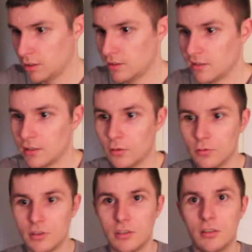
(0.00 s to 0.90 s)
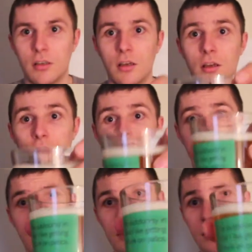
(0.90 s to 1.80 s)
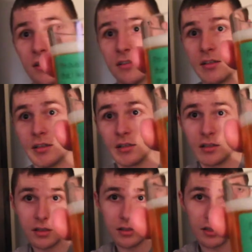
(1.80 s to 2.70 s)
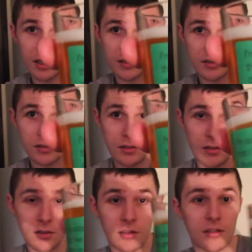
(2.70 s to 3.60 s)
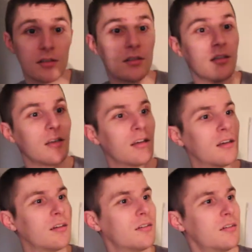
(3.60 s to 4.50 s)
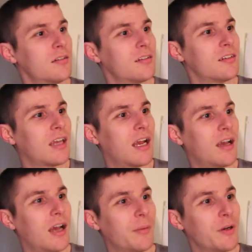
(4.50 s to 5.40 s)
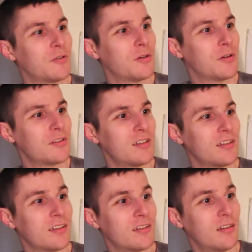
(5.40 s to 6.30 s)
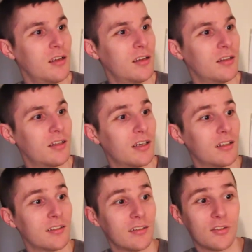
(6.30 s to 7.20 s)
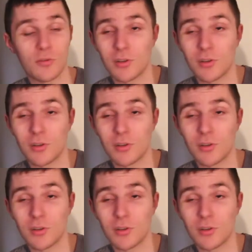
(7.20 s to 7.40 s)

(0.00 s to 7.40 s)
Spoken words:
Nice and golden. This glass, it's I'm outdoorsy and I like to get